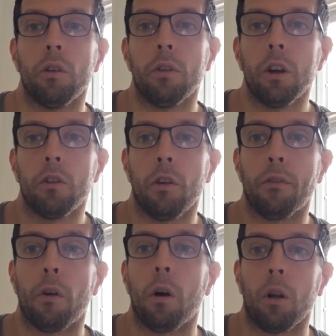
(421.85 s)
of to
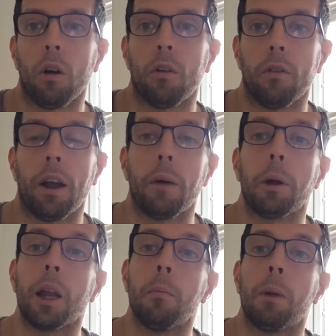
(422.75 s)
fall or fly. We
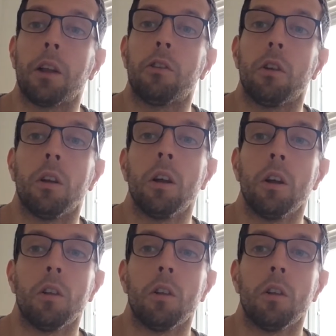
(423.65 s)
can imagine